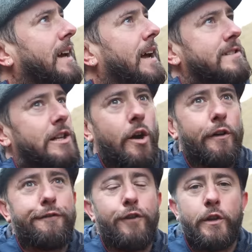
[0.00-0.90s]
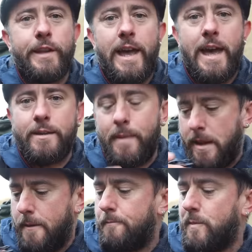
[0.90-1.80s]
I've still got a full day ahead of me.
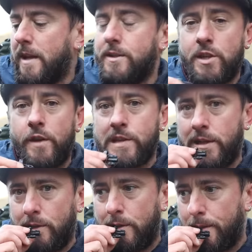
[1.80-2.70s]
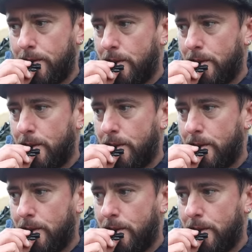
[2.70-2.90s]
That deserves a little